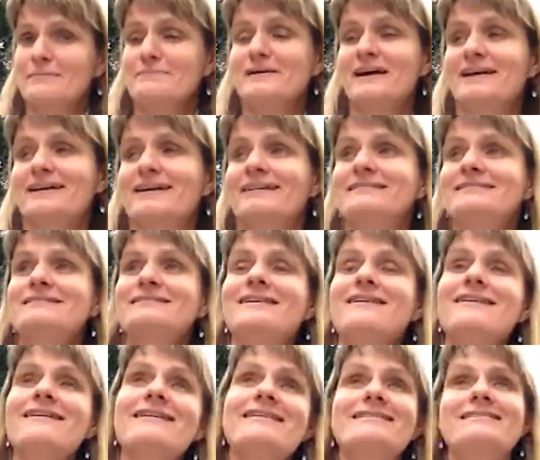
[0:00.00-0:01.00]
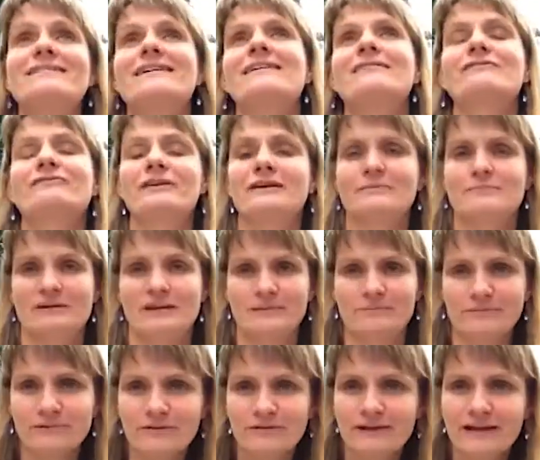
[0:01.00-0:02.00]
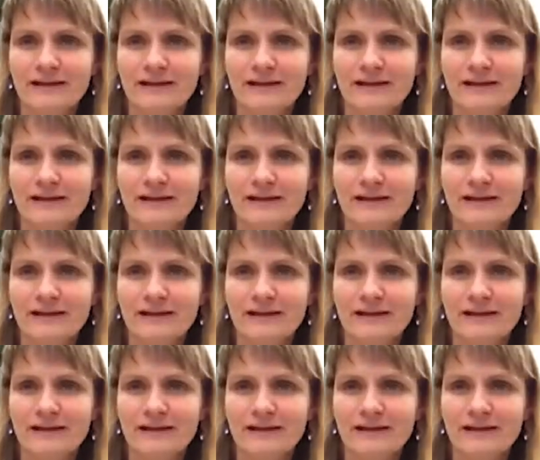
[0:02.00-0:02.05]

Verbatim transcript: I met a ton of fun people,